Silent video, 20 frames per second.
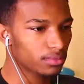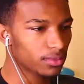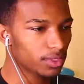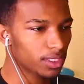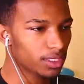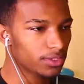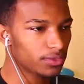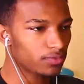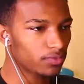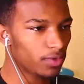
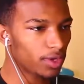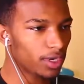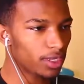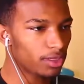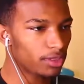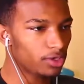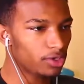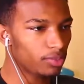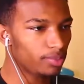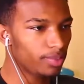Let's run a
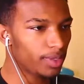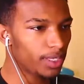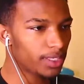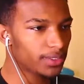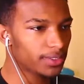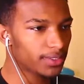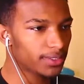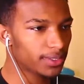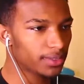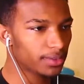little
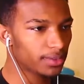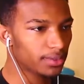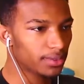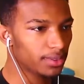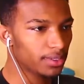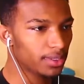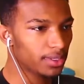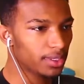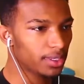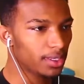bit.
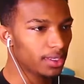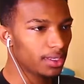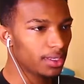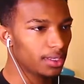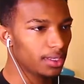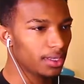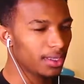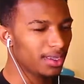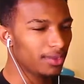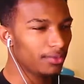
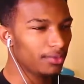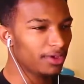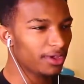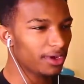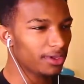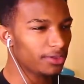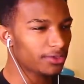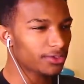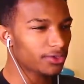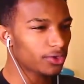We're
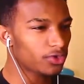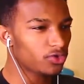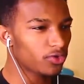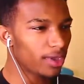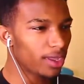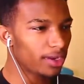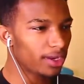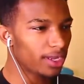gonna search around